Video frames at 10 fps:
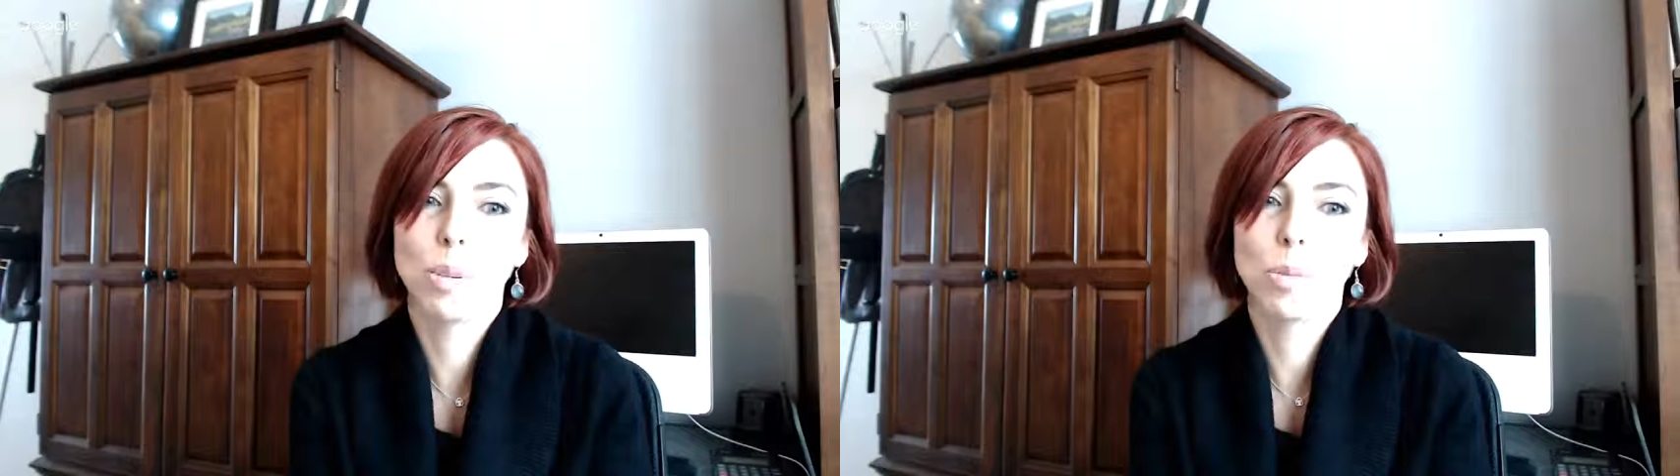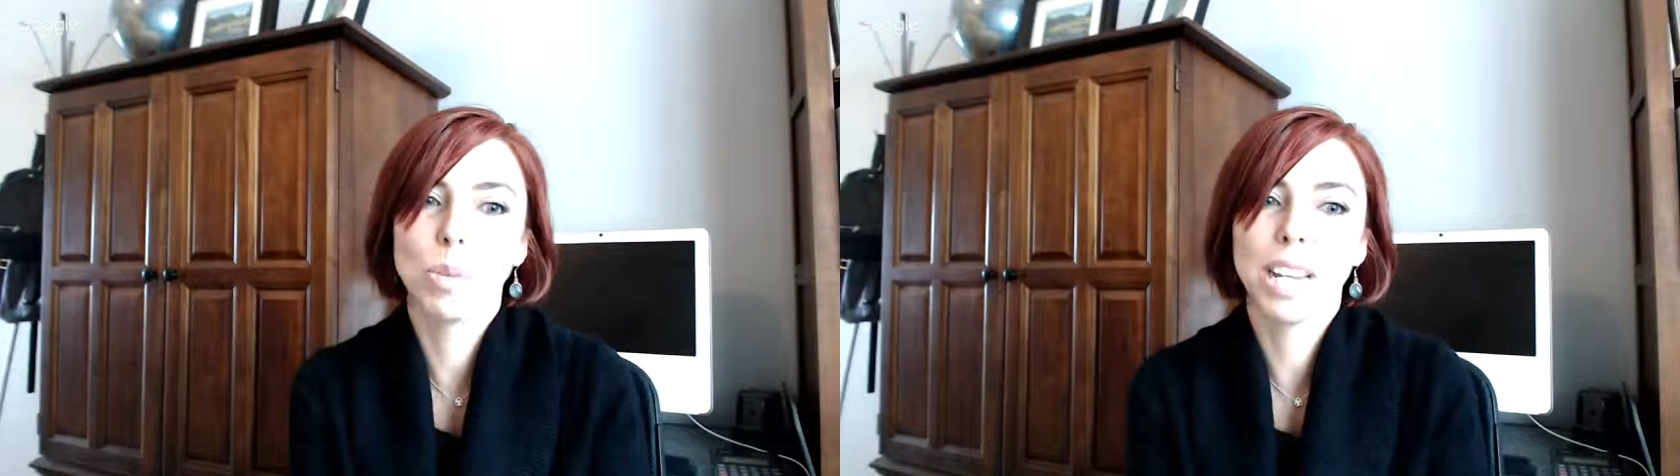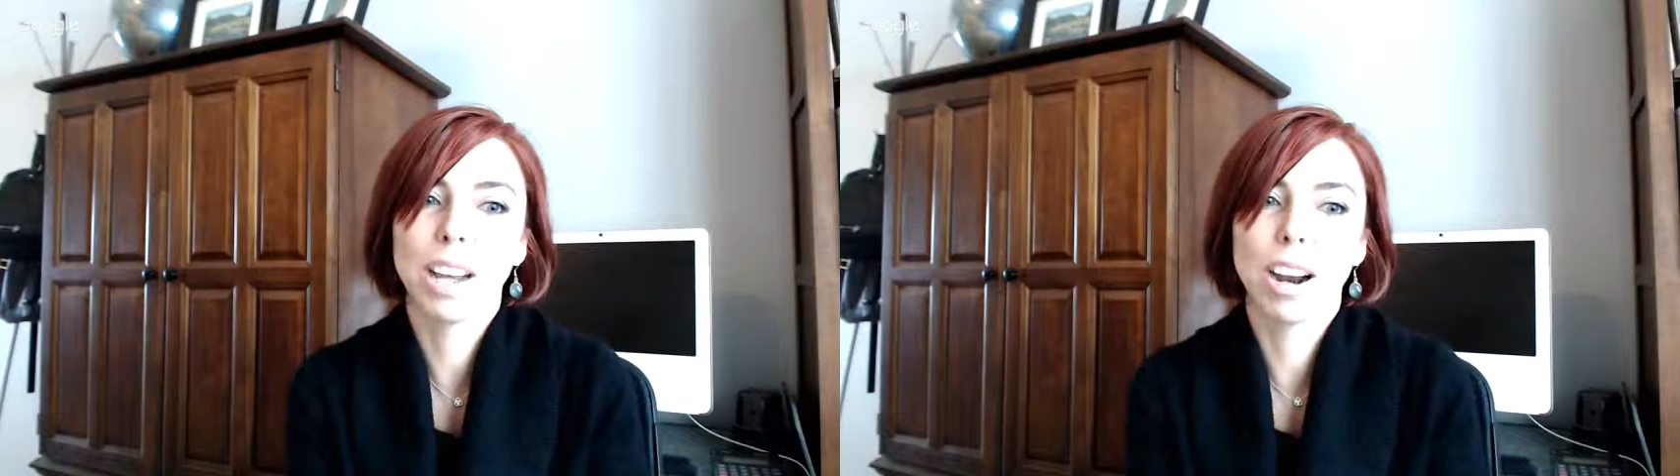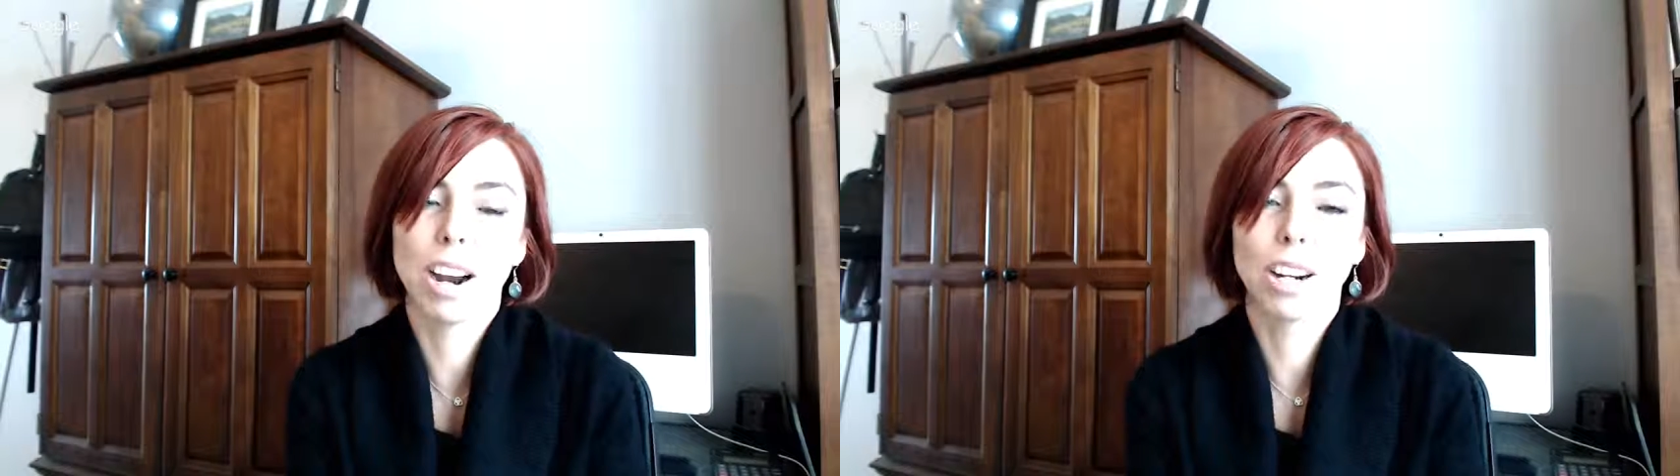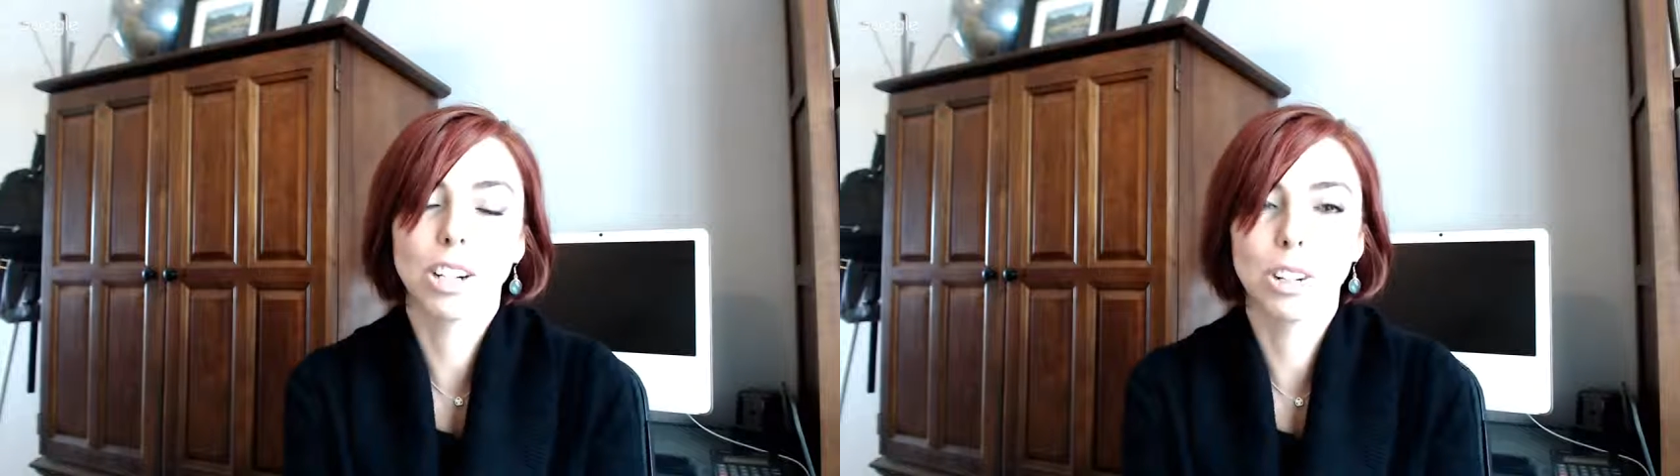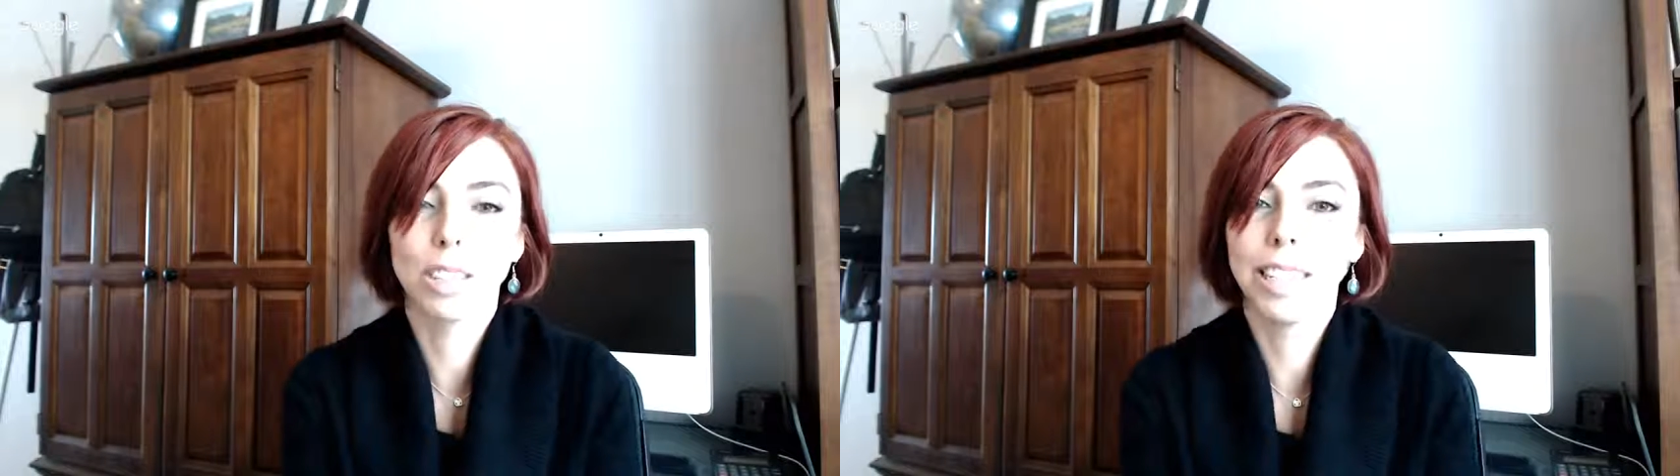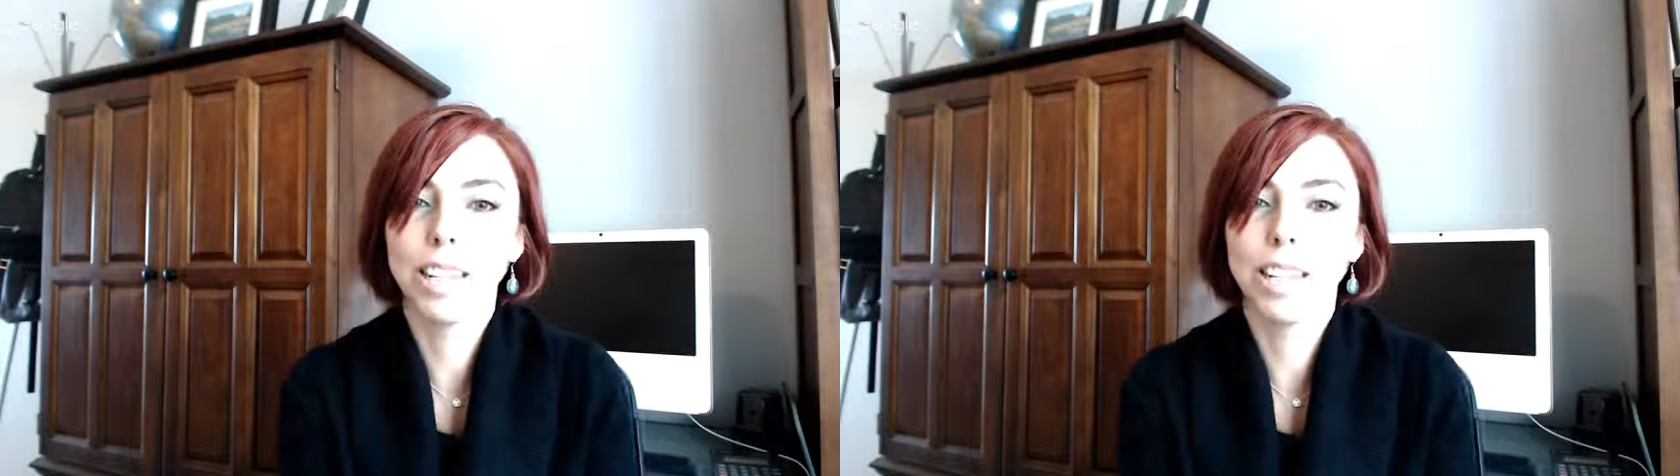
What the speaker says: we are currently